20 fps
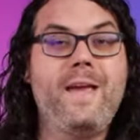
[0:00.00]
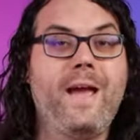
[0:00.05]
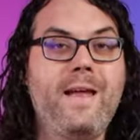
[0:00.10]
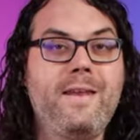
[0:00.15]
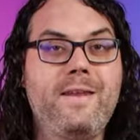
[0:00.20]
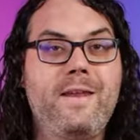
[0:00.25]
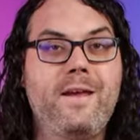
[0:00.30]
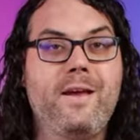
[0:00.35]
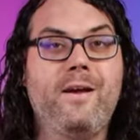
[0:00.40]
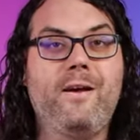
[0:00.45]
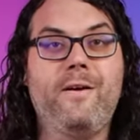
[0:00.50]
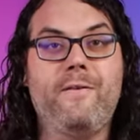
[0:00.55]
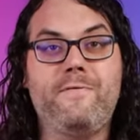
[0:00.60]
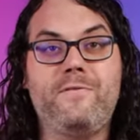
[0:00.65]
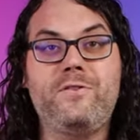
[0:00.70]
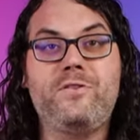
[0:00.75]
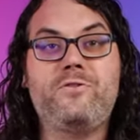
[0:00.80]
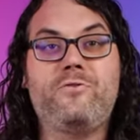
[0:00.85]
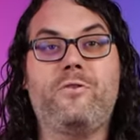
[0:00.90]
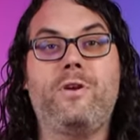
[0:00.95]
the idea of
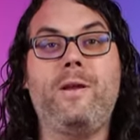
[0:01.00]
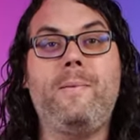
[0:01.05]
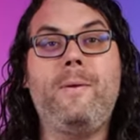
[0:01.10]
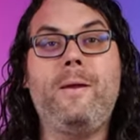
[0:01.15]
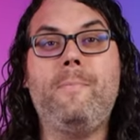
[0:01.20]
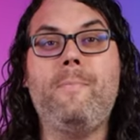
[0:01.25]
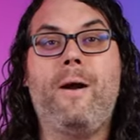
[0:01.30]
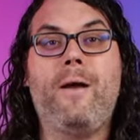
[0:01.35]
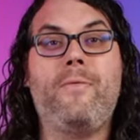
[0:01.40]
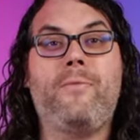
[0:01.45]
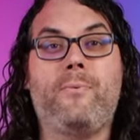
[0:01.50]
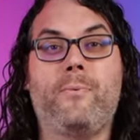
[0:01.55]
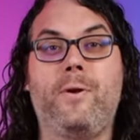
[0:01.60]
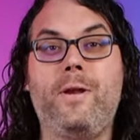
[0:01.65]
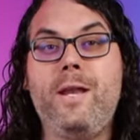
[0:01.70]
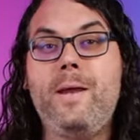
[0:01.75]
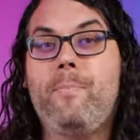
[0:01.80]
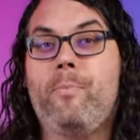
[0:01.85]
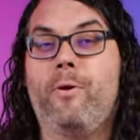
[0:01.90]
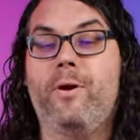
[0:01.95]
streaming my
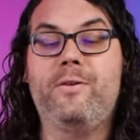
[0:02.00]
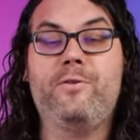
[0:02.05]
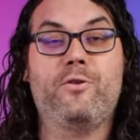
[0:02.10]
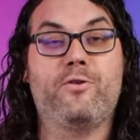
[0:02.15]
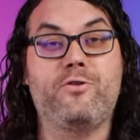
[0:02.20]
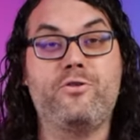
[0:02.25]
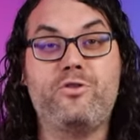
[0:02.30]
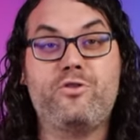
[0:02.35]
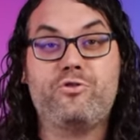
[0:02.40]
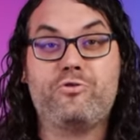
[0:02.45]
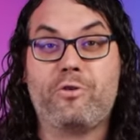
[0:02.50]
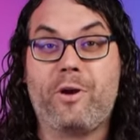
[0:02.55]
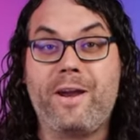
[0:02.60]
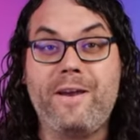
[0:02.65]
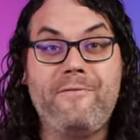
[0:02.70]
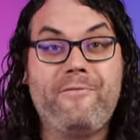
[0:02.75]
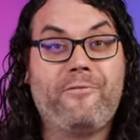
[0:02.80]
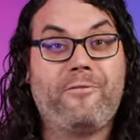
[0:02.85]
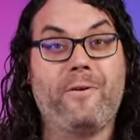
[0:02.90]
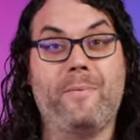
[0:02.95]
3D printer
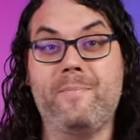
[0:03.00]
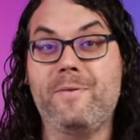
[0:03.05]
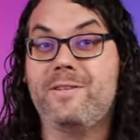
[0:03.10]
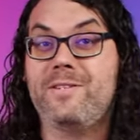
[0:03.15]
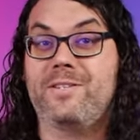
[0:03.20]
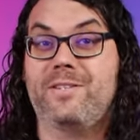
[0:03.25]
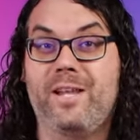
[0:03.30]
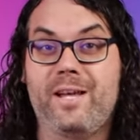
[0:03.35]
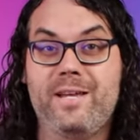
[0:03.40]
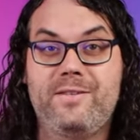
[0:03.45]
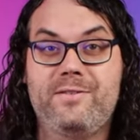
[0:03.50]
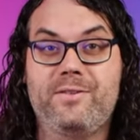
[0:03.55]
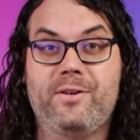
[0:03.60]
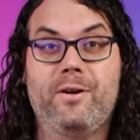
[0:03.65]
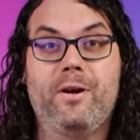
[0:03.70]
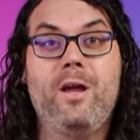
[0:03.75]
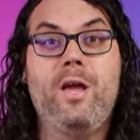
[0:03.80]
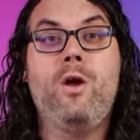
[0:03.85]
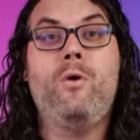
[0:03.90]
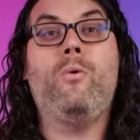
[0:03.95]
straight from the
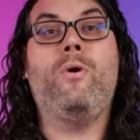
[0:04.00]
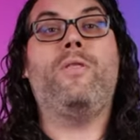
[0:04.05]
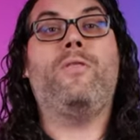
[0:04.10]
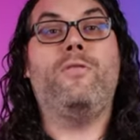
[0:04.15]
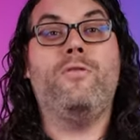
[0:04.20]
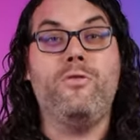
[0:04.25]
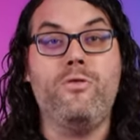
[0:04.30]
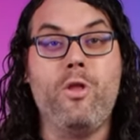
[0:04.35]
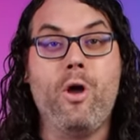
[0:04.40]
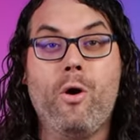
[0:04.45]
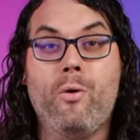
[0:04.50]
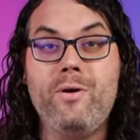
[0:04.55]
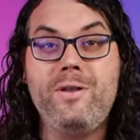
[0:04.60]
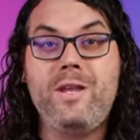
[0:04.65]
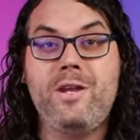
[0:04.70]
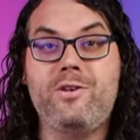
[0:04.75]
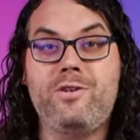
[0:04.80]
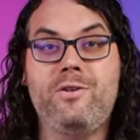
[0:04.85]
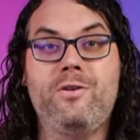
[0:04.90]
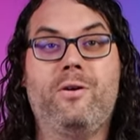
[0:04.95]
slicer with no
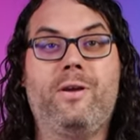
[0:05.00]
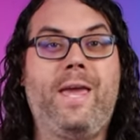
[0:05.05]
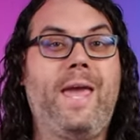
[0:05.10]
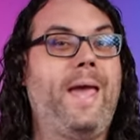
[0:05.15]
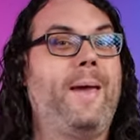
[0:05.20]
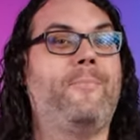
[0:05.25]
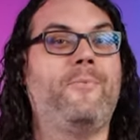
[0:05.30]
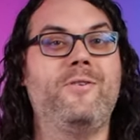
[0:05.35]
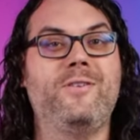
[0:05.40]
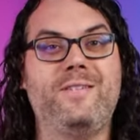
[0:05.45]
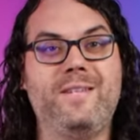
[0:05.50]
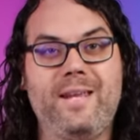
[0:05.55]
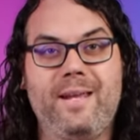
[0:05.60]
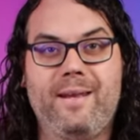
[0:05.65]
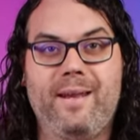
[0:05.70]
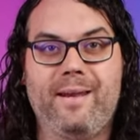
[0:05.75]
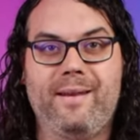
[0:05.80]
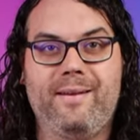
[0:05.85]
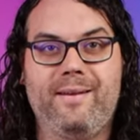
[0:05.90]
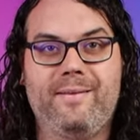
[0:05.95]
additional cameras
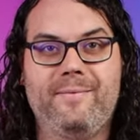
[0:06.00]
needed.